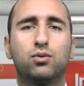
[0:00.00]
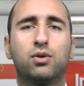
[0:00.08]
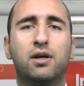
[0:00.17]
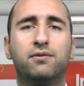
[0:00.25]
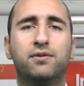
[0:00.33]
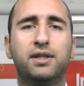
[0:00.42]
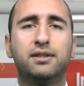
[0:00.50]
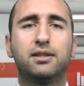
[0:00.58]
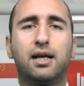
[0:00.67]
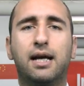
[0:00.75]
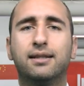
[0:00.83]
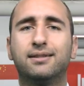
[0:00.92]
to have
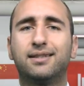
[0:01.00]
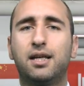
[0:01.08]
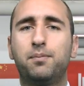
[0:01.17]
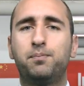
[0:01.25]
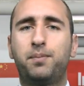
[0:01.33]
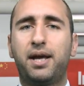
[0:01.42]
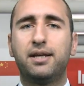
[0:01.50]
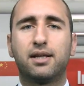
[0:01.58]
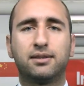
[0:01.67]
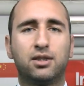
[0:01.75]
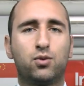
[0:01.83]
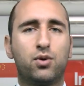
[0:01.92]
risen at the same pace
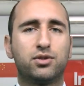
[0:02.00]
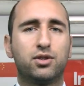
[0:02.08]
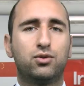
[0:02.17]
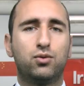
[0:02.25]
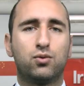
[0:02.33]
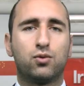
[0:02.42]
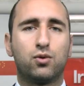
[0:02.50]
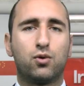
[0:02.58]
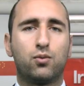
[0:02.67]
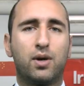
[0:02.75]
as in quarter two,